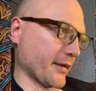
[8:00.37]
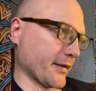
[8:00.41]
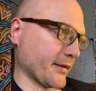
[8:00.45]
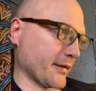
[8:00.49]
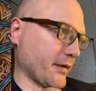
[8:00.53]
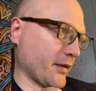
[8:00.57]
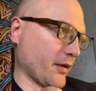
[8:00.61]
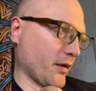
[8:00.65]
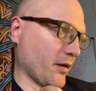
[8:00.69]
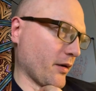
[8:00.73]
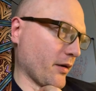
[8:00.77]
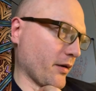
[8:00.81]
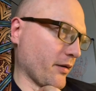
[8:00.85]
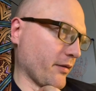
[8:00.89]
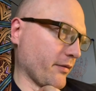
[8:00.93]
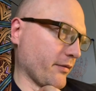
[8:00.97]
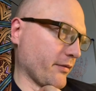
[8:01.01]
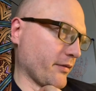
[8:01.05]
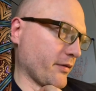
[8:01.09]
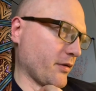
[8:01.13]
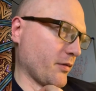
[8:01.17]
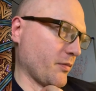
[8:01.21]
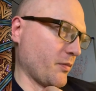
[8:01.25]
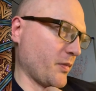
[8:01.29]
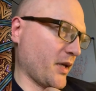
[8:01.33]
to
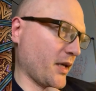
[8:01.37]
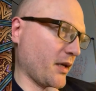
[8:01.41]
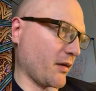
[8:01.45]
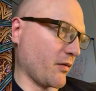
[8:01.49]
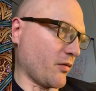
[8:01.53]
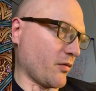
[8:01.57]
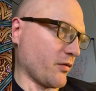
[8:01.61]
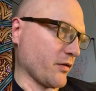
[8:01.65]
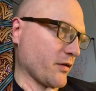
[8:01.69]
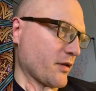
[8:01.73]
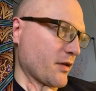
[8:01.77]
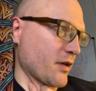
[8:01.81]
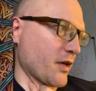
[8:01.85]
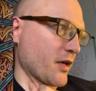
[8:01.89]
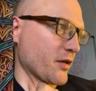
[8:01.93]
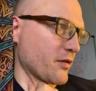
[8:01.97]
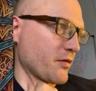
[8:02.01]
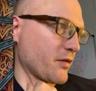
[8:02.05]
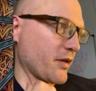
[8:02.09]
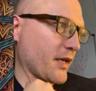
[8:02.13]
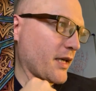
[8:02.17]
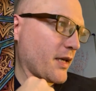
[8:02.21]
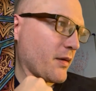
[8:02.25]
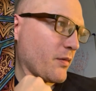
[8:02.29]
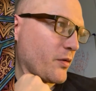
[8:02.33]
be all Star
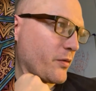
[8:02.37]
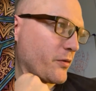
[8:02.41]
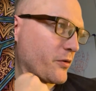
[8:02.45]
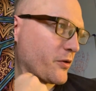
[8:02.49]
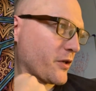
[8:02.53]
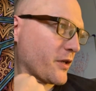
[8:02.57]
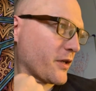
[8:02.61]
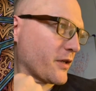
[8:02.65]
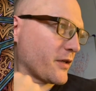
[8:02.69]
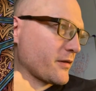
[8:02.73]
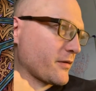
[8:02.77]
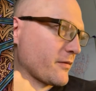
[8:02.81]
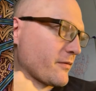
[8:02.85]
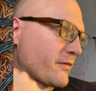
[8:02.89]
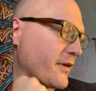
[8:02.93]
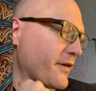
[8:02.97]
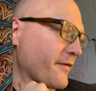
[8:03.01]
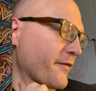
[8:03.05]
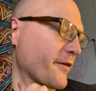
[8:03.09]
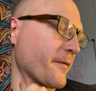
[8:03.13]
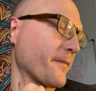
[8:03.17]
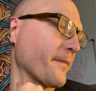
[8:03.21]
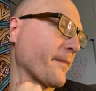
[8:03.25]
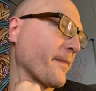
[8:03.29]
Trek-y bullshit, whatever.